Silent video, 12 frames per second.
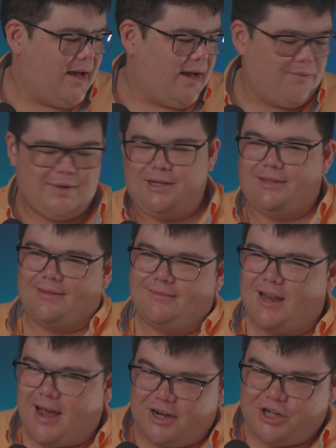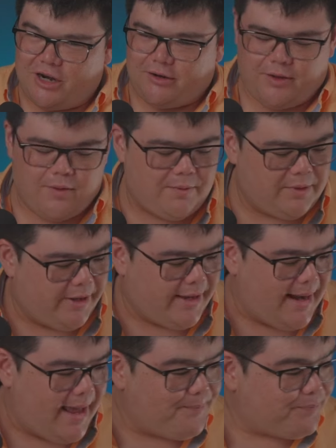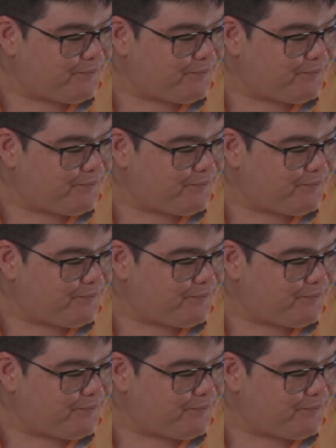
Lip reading: which is not generally what we're looking at.